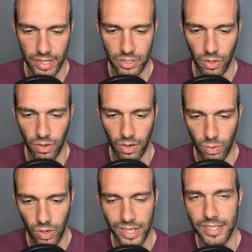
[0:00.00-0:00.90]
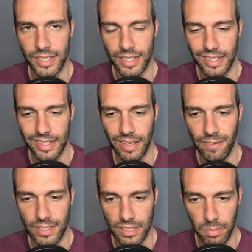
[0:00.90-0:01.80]
So Aurora
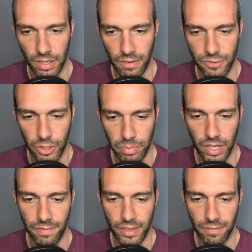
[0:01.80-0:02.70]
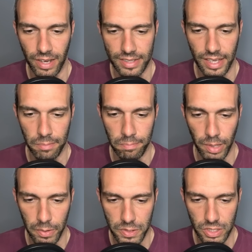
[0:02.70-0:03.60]
fits the bill of Jump Pluff in the fact that
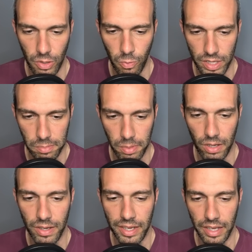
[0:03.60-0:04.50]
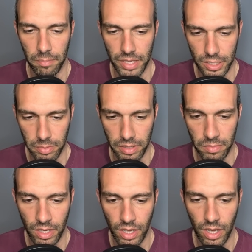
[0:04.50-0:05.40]
Powder Snow, Weather Ball, Meteor Beam,
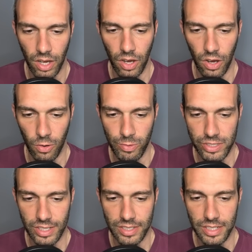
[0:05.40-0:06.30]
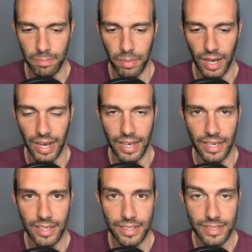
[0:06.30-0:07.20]
all resisted by
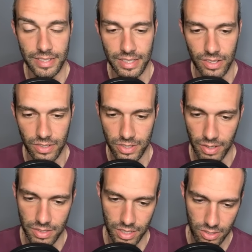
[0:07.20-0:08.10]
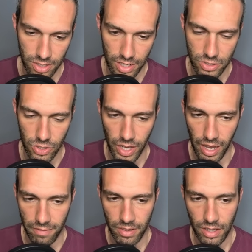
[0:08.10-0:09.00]
Steel. So now Steel's gone, so you
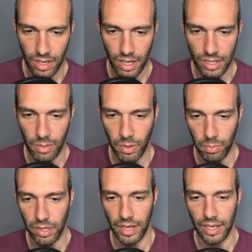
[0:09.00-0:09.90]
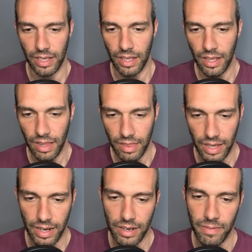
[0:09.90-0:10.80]
have a lot more play
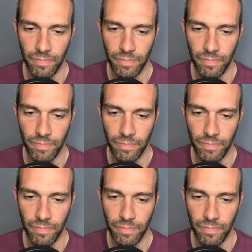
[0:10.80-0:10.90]
there.